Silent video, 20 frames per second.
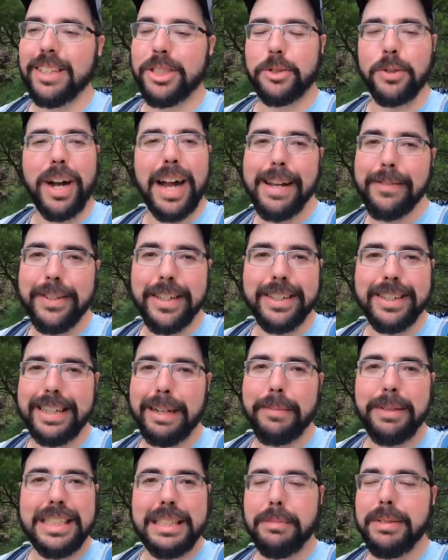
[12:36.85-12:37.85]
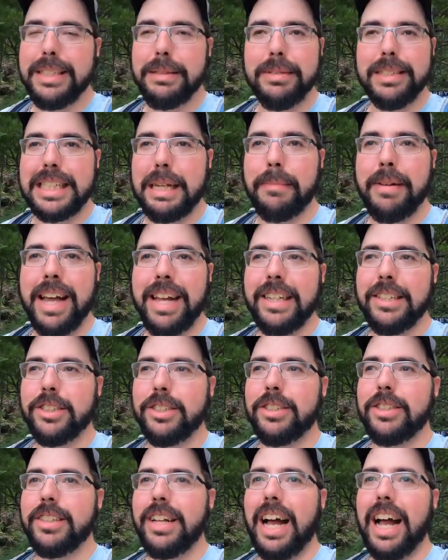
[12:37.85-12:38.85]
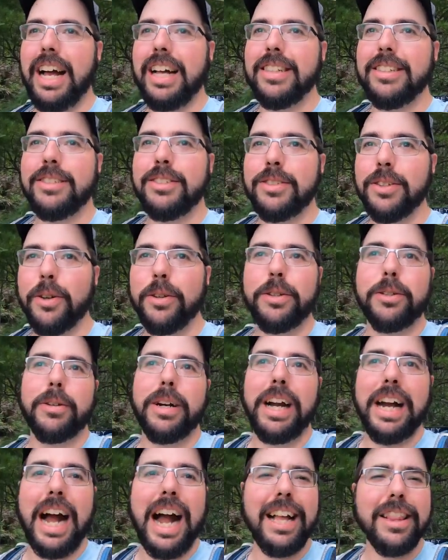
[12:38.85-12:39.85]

The drive here in Abitibi-Témiscamingue is just so great.